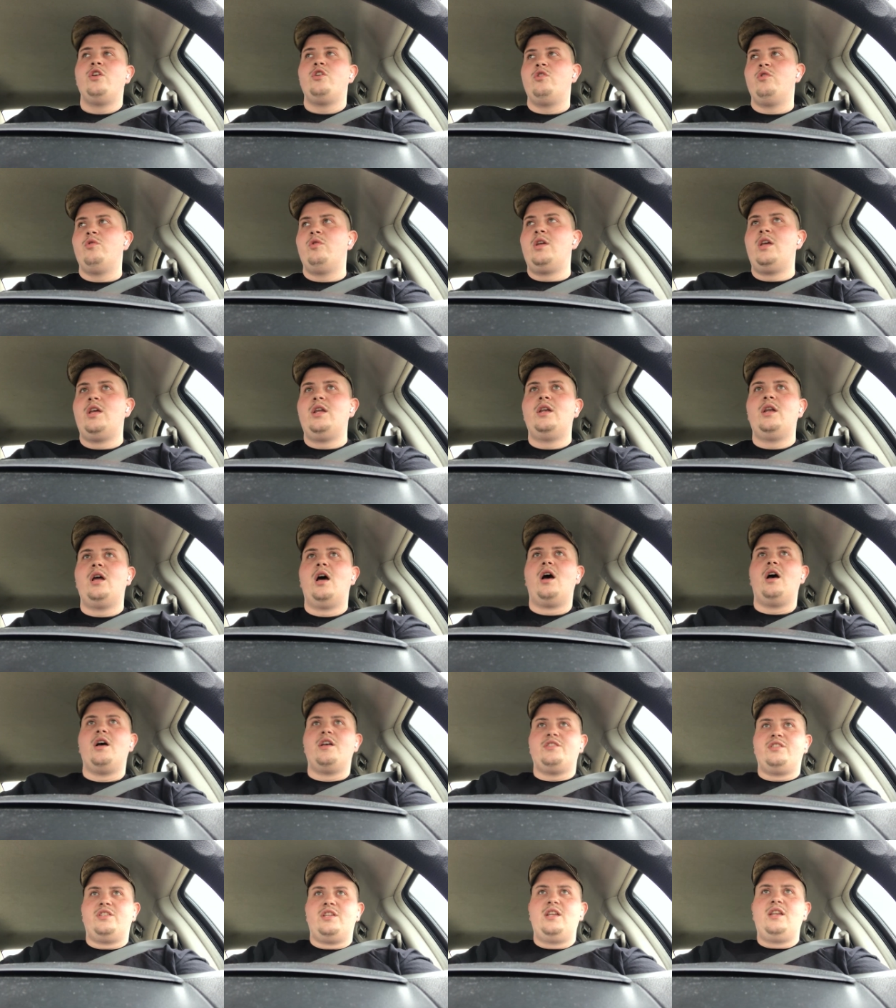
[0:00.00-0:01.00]
You need
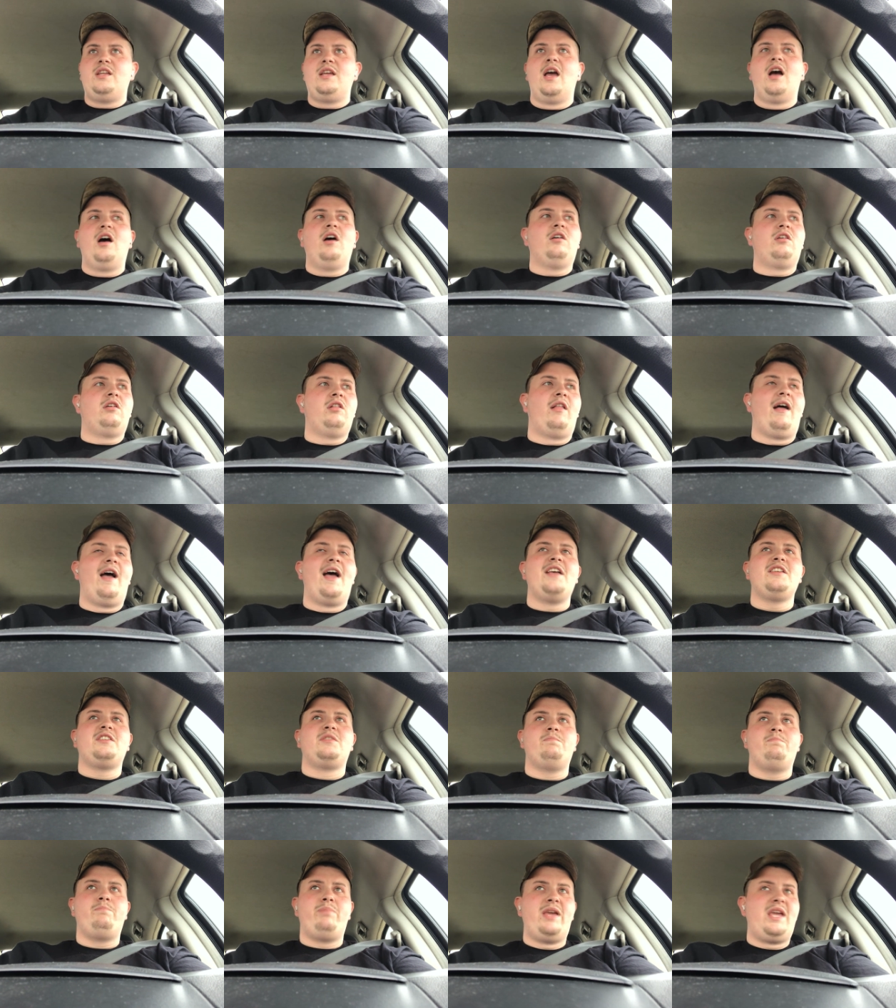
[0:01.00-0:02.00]
a CDL
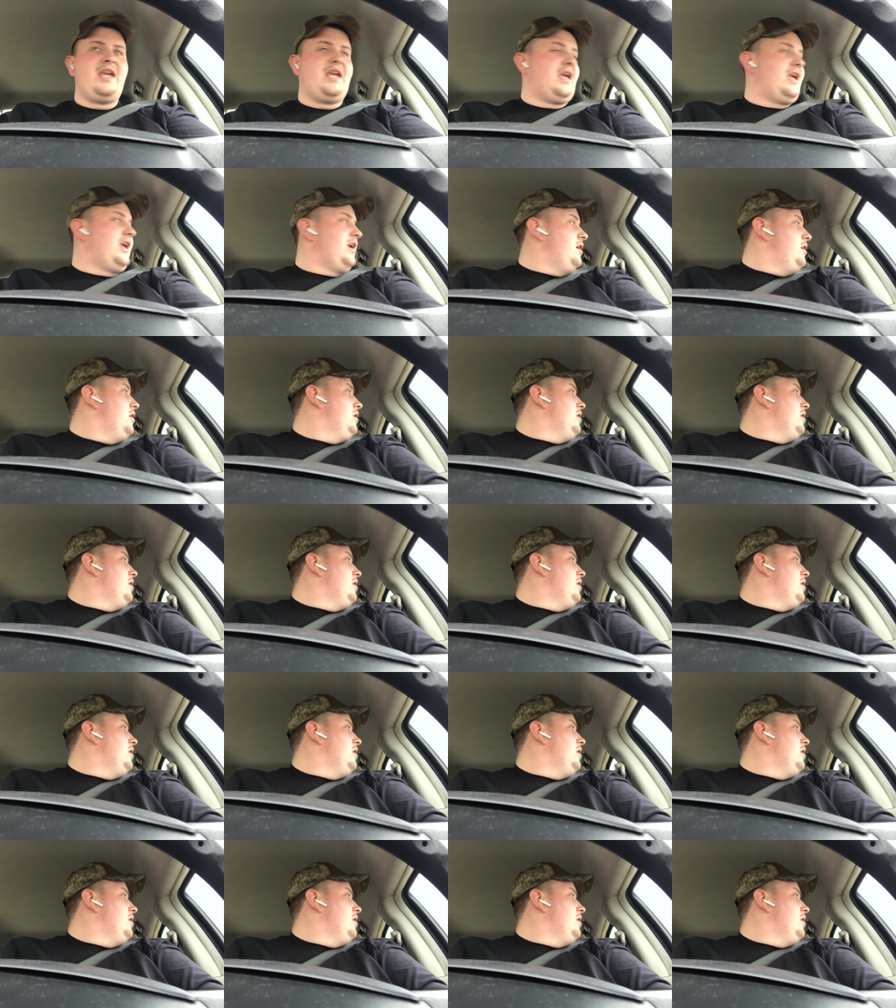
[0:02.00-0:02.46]
Class B